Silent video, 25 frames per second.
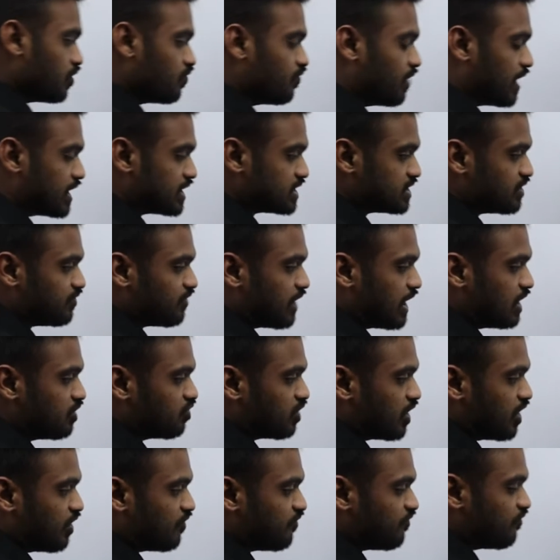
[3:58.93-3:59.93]
What is the
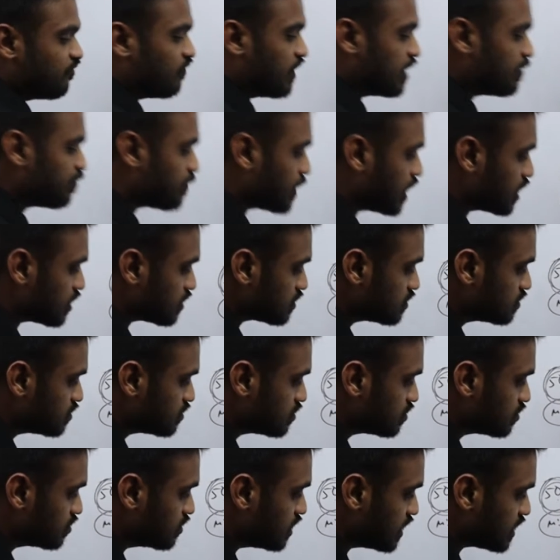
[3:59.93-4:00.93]
value of 1 part?
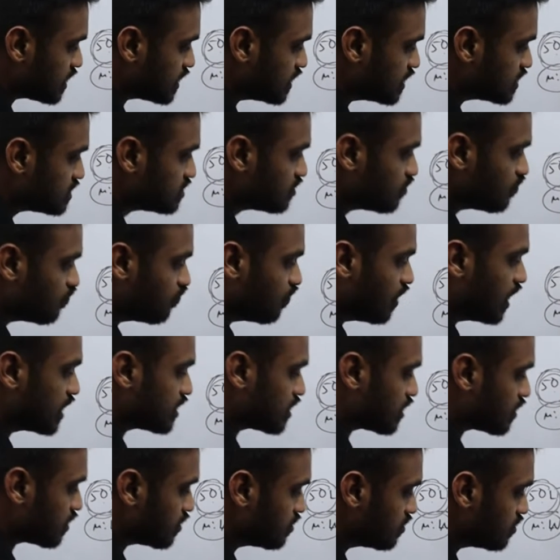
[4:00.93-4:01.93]
That is
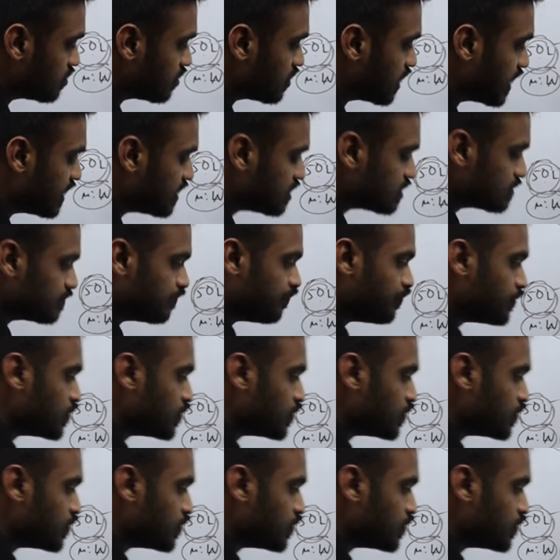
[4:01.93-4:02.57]
water, right?